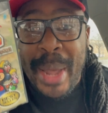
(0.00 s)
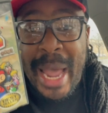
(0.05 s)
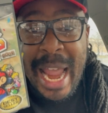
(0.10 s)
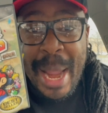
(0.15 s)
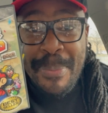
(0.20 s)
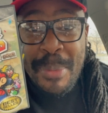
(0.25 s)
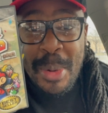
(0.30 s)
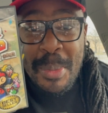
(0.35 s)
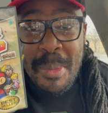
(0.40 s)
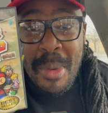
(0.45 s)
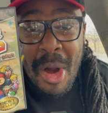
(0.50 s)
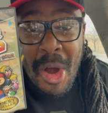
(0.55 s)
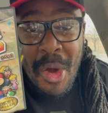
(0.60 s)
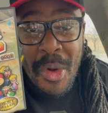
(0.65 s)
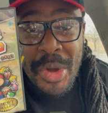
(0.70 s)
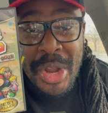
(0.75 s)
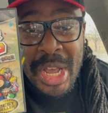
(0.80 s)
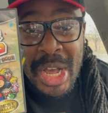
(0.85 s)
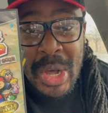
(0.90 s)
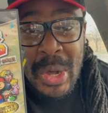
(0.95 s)
Paper
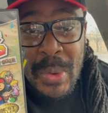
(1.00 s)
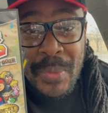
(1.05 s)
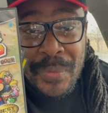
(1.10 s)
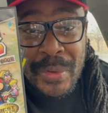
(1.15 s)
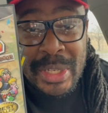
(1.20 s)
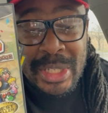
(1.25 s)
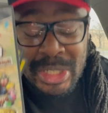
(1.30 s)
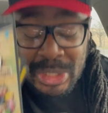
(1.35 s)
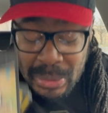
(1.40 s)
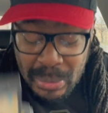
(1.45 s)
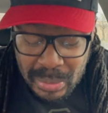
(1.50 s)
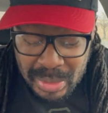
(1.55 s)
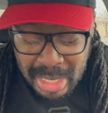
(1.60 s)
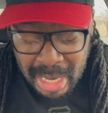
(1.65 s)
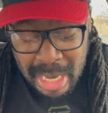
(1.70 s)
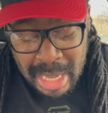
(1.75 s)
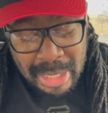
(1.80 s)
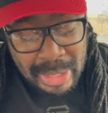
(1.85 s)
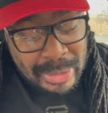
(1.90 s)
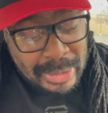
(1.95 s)
Mario for $2?
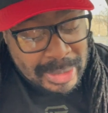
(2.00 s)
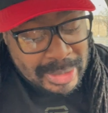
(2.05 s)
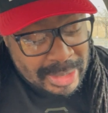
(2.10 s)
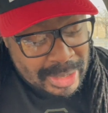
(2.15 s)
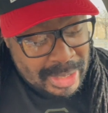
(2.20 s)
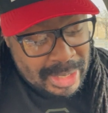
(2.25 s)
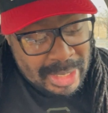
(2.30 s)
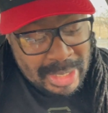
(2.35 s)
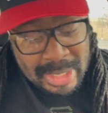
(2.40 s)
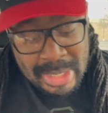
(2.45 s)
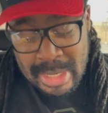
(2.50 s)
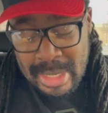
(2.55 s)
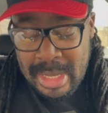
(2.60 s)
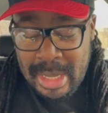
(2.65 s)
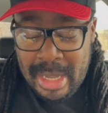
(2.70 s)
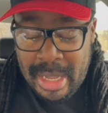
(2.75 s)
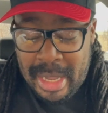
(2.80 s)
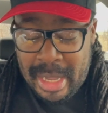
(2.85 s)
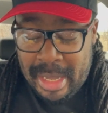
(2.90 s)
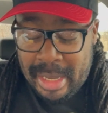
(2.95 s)
And
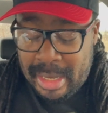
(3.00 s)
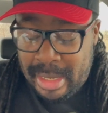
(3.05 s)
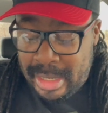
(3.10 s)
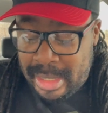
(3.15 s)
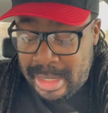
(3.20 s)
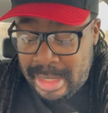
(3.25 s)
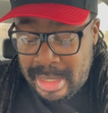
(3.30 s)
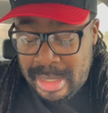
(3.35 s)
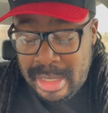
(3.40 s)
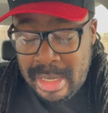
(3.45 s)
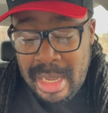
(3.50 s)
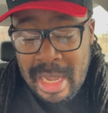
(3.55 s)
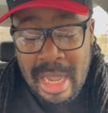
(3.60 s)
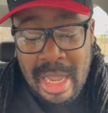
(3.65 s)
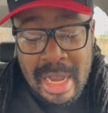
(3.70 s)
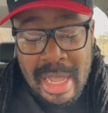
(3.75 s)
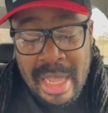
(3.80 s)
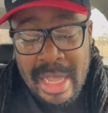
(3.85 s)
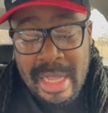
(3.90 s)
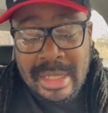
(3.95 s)

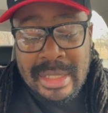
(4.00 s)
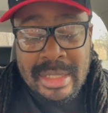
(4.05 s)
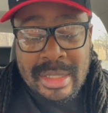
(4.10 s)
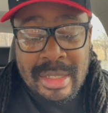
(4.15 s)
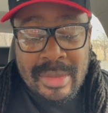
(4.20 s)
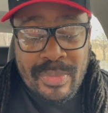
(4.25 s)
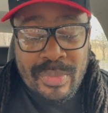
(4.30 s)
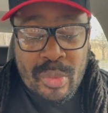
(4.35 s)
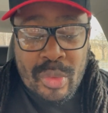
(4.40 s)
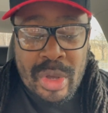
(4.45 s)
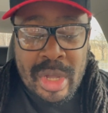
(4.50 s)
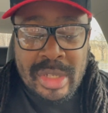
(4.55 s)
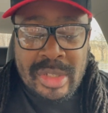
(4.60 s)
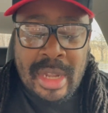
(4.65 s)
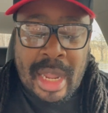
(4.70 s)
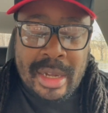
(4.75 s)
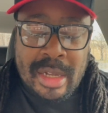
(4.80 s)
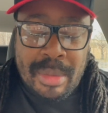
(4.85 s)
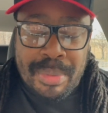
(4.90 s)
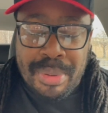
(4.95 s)
it's, well, it's
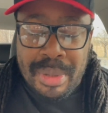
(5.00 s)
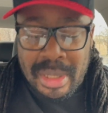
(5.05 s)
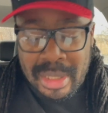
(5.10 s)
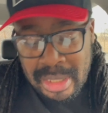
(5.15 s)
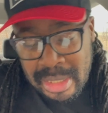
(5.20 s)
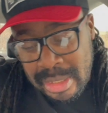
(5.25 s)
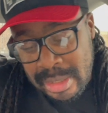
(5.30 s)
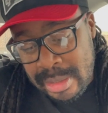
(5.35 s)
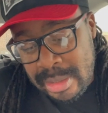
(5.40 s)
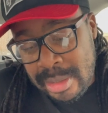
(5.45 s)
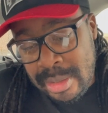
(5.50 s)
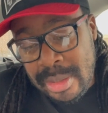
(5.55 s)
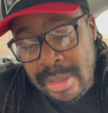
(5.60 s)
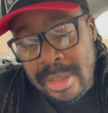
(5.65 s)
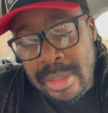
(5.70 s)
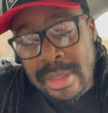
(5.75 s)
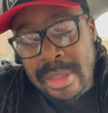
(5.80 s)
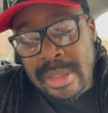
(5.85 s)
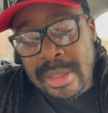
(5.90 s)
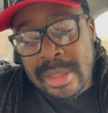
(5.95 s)
not complete.
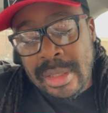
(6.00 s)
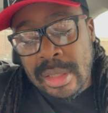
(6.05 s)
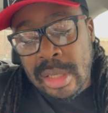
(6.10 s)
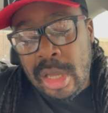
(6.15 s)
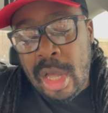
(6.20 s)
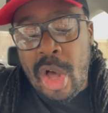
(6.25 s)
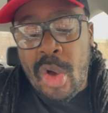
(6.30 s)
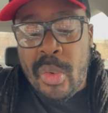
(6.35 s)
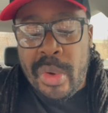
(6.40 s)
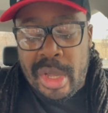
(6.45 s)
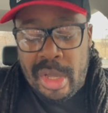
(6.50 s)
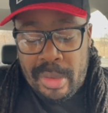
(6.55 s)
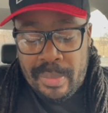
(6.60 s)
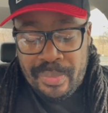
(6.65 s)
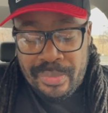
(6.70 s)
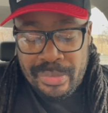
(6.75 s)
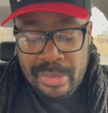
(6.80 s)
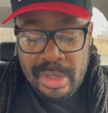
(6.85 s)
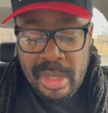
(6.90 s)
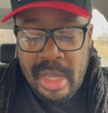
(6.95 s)
Oh well,
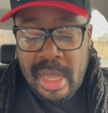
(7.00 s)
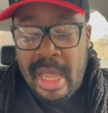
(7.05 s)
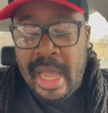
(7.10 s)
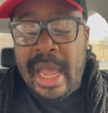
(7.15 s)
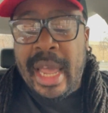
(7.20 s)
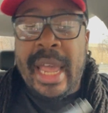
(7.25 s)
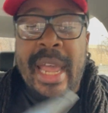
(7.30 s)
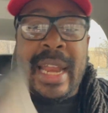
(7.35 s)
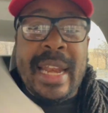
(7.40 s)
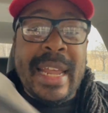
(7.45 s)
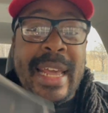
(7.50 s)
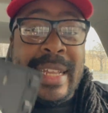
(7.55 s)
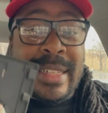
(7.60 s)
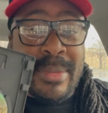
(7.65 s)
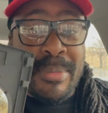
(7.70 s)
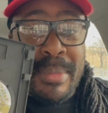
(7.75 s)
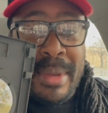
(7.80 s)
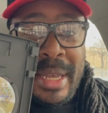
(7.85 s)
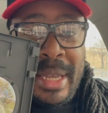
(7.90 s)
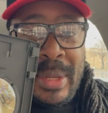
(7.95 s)
it needs a
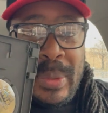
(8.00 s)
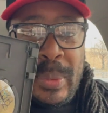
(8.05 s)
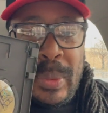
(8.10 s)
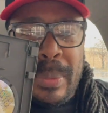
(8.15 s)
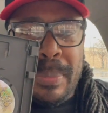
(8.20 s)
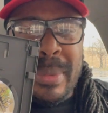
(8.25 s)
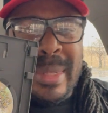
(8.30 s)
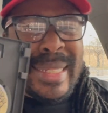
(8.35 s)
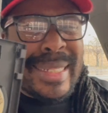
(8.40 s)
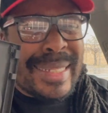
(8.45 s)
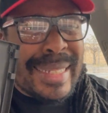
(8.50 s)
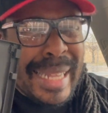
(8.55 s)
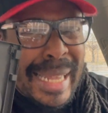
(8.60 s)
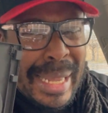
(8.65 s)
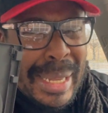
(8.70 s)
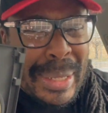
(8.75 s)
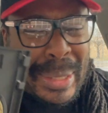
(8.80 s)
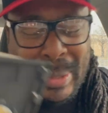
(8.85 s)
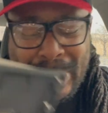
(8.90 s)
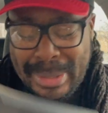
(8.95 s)
manual, but
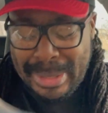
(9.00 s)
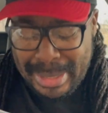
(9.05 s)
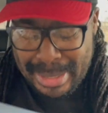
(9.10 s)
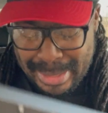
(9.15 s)
still.